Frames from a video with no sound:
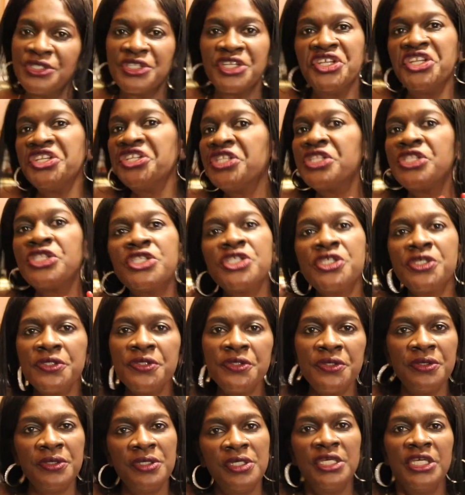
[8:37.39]
Another
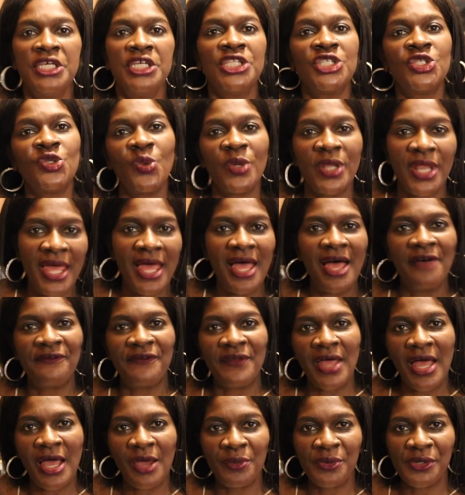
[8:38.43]
2.5
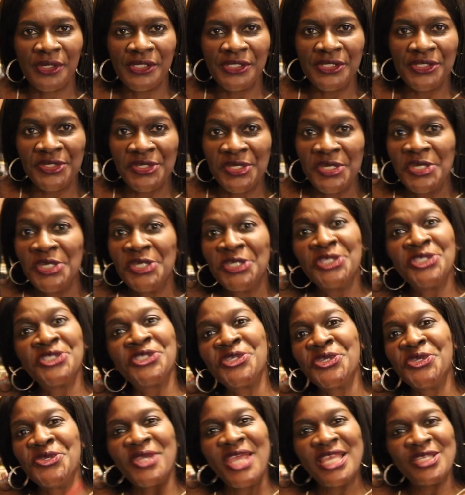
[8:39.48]
hours.
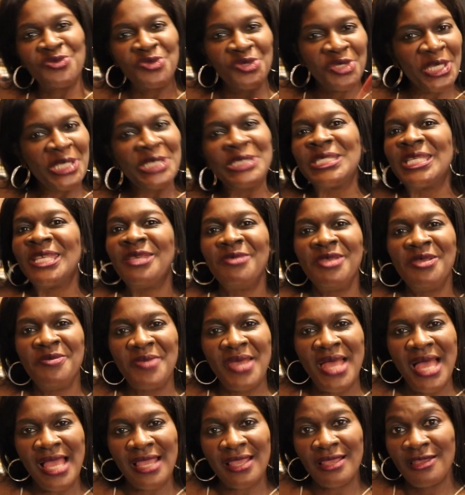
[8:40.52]
So you guys will not see me
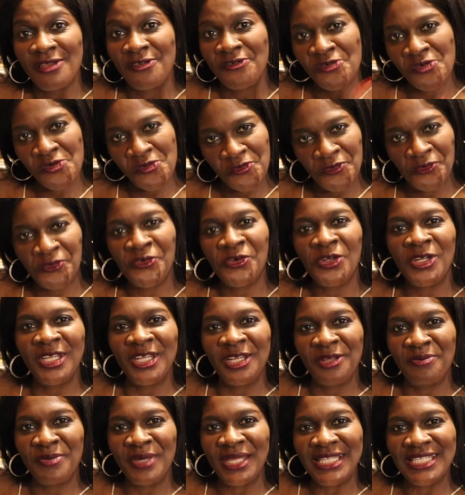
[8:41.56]
back for a
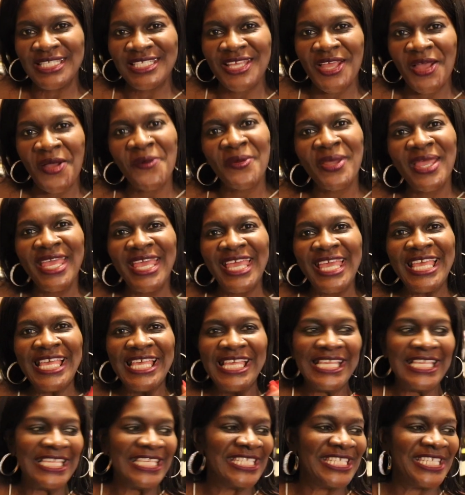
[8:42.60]
little bit. Okay?
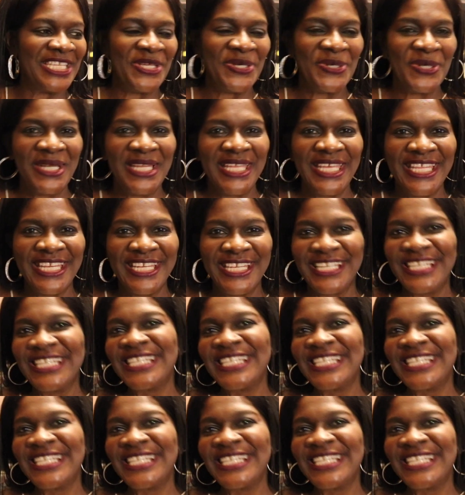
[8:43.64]
See you all later.